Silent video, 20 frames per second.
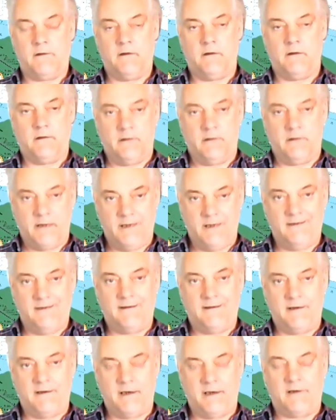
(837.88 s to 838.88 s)
need to
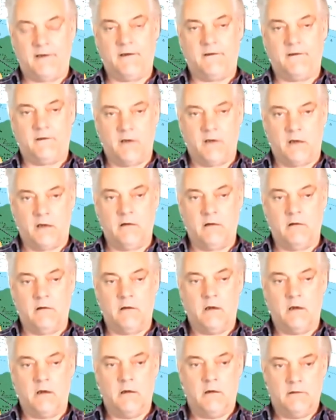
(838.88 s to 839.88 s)
let us know
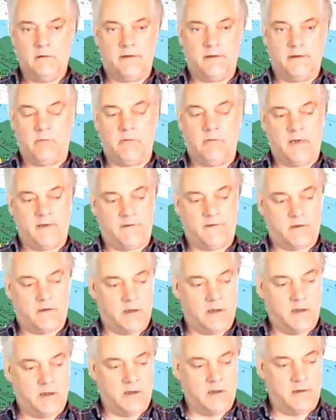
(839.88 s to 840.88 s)
that that
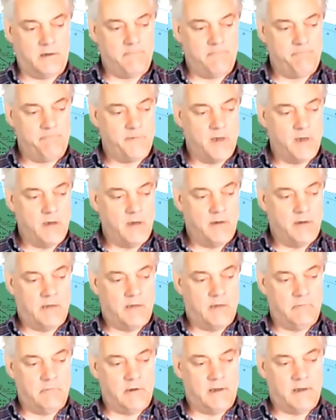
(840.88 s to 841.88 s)
problem has occurred.
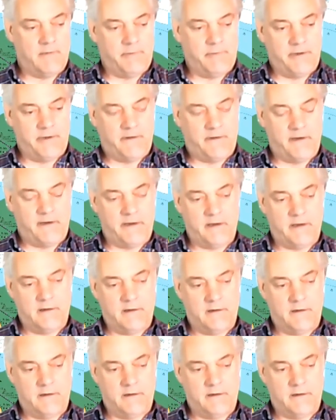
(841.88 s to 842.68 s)
Now, will that be taken into